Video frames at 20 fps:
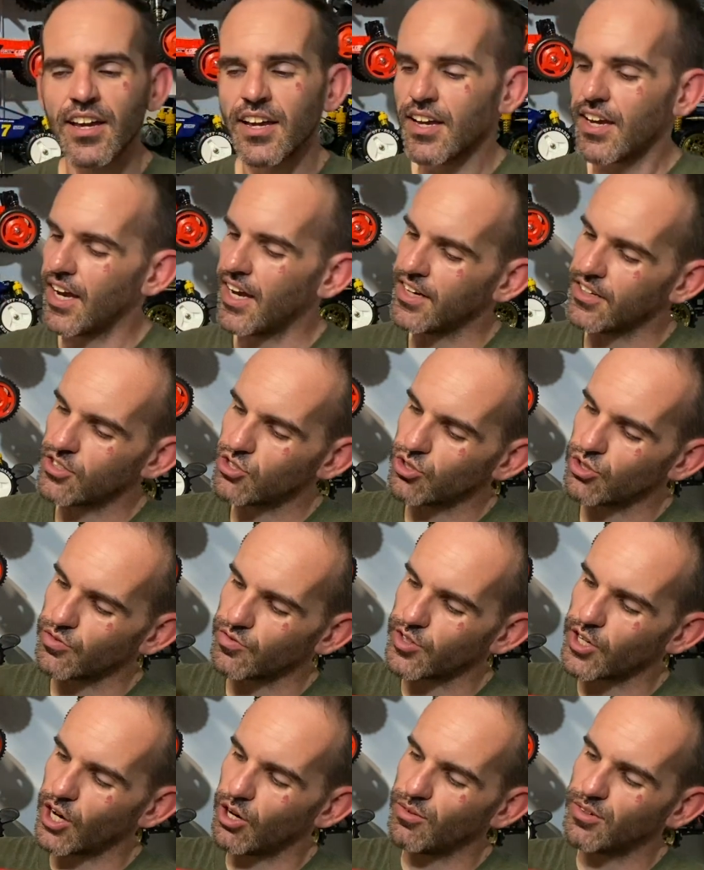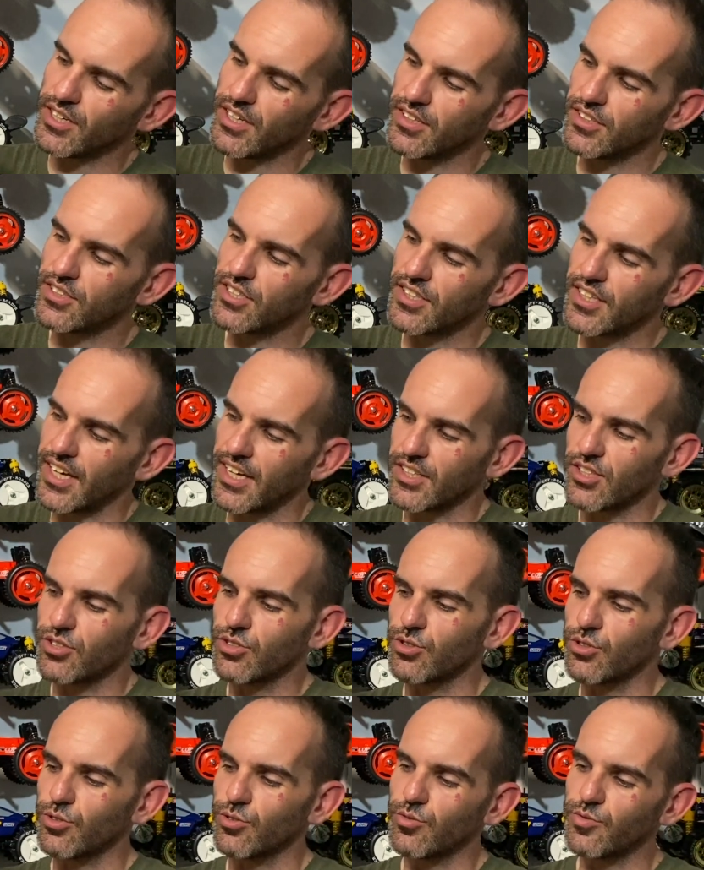and sort of going into that sort
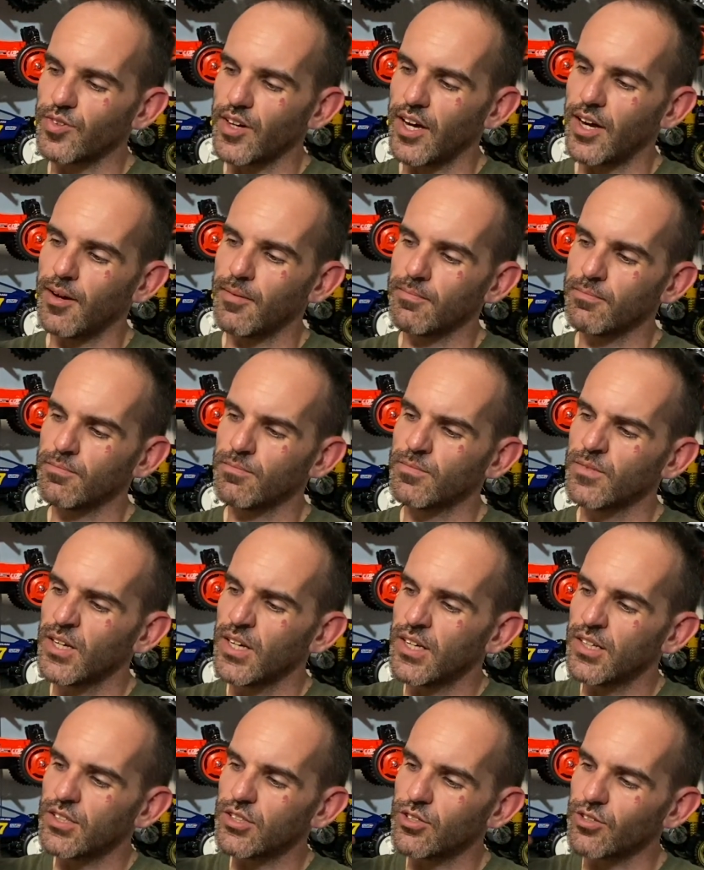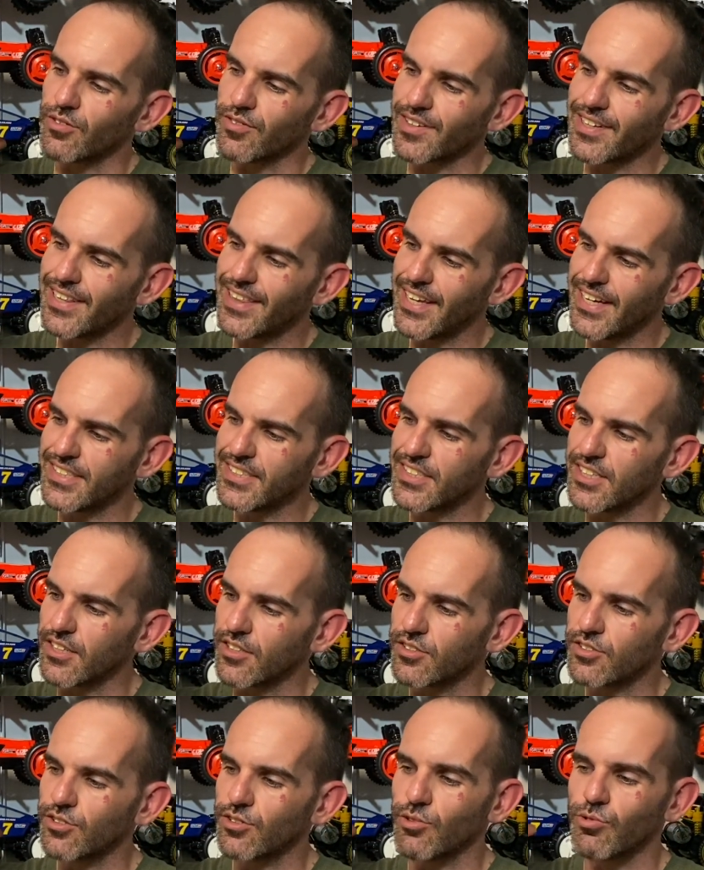of classic
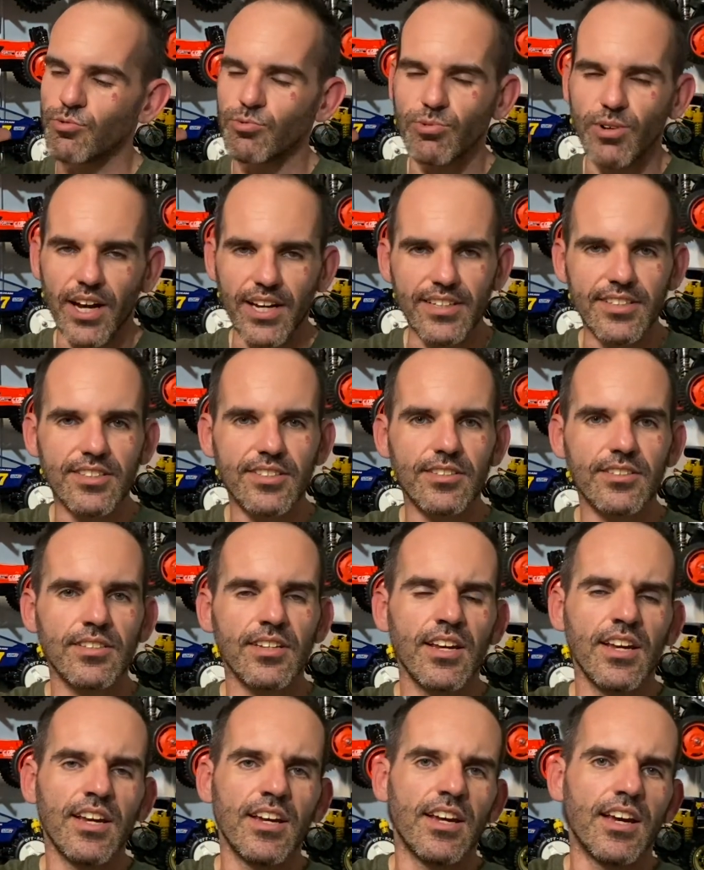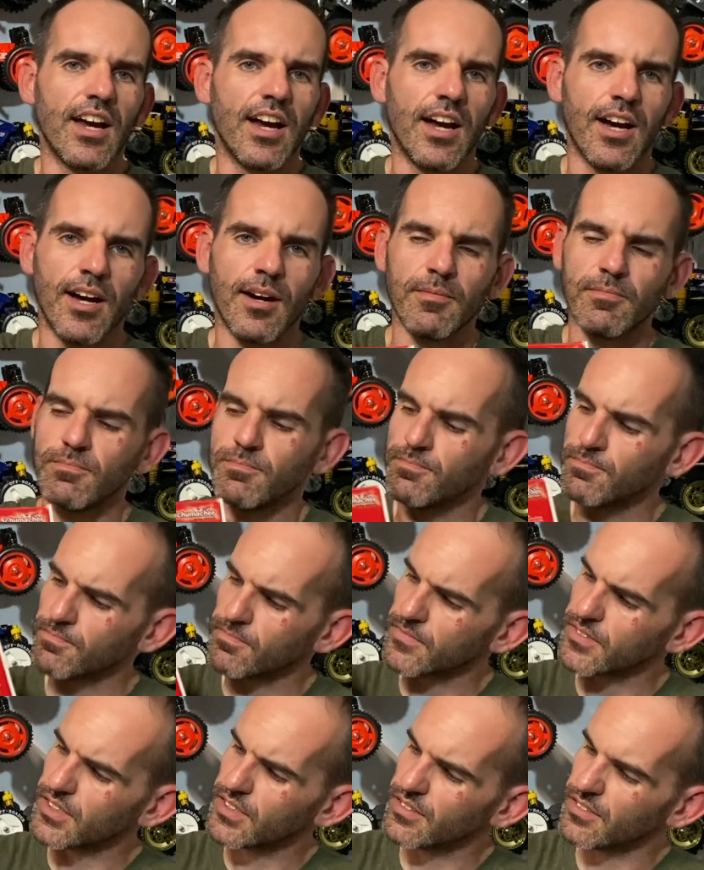sort of race,
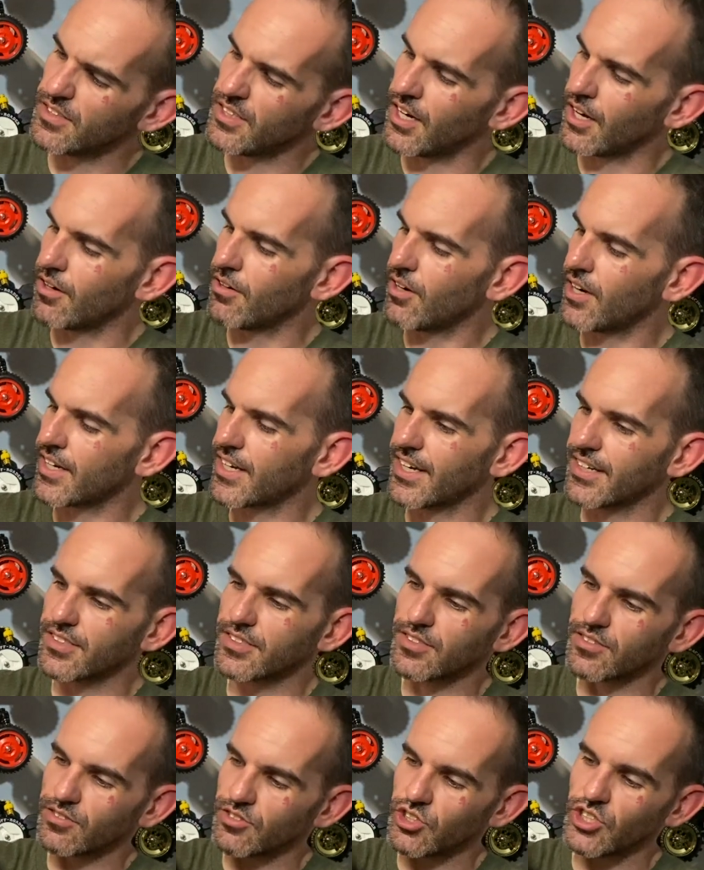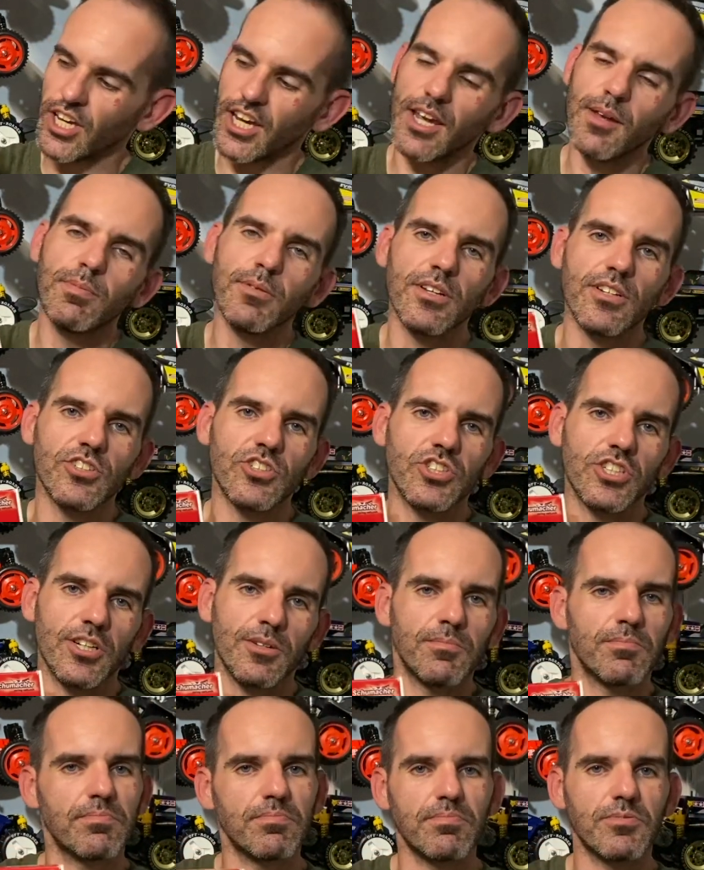you know, I guess
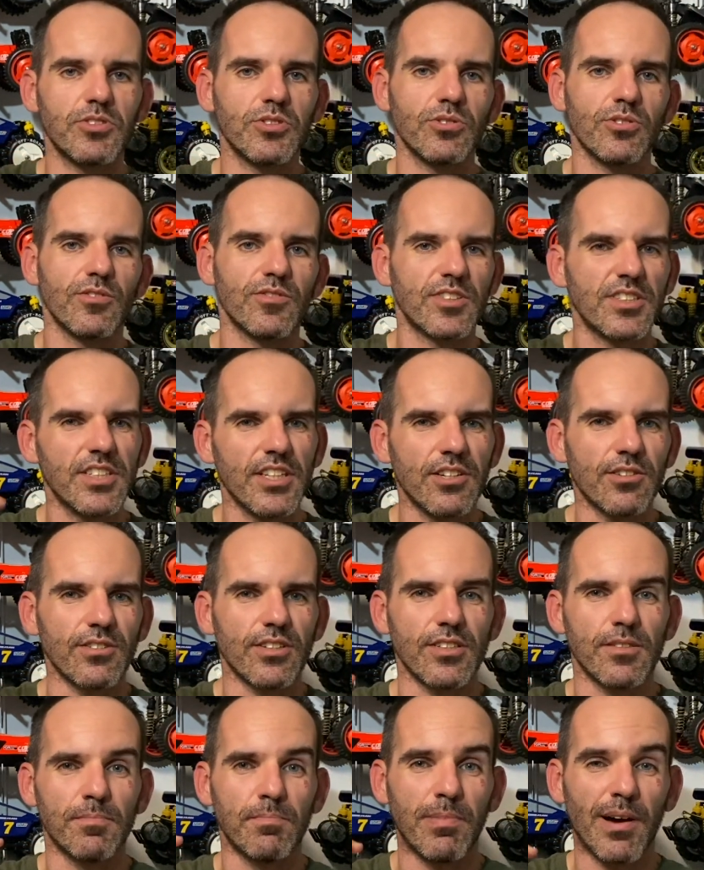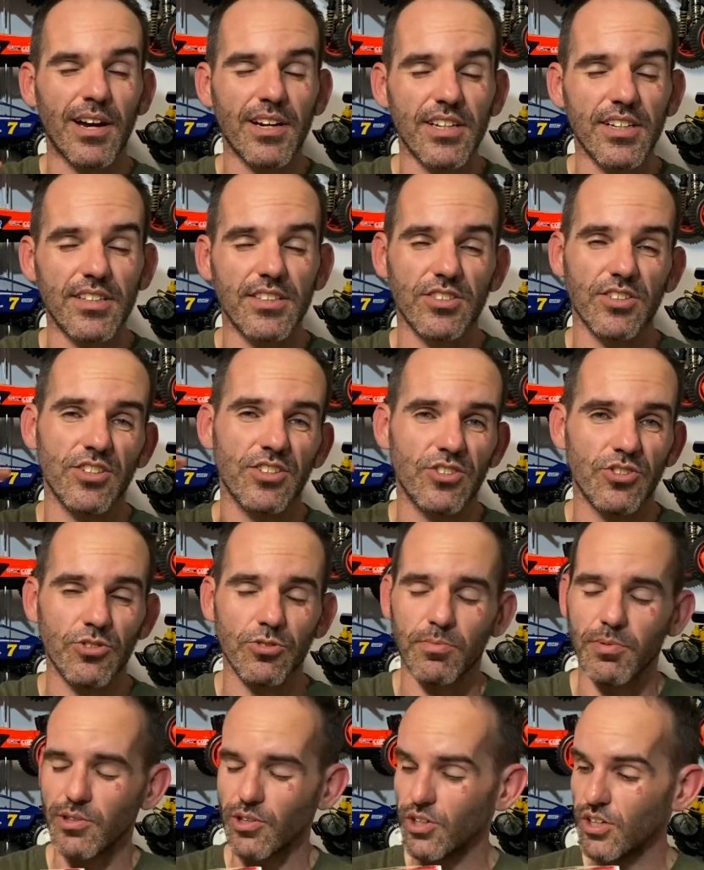championship sort of series buggies, I do
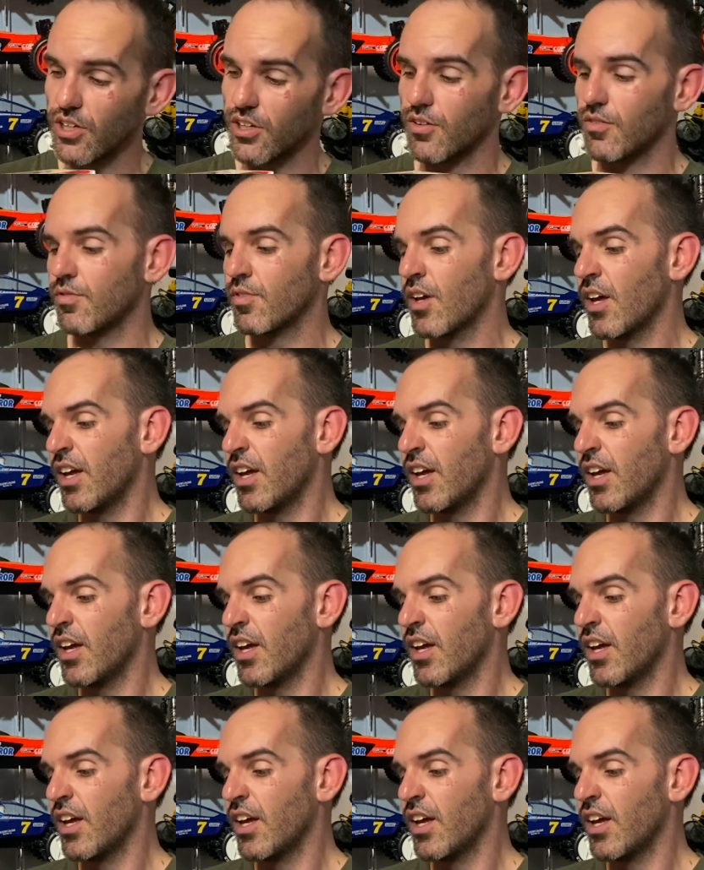believe.